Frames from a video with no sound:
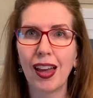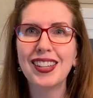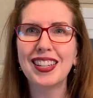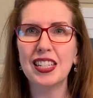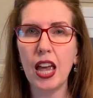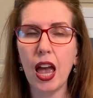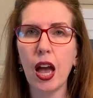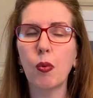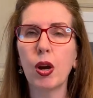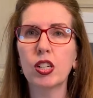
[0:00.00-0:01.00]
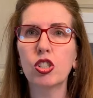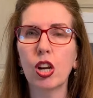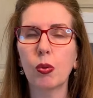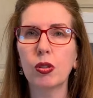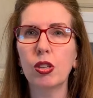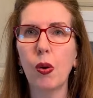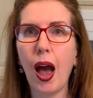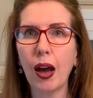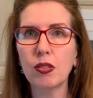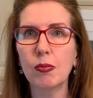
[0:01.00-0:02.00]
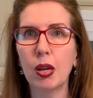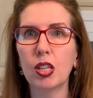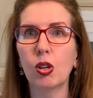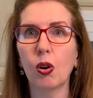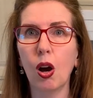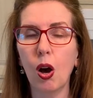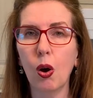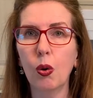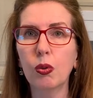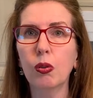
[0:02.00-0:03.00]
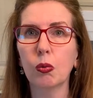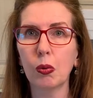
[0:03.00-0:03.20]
Today, I want to share with you how to make your own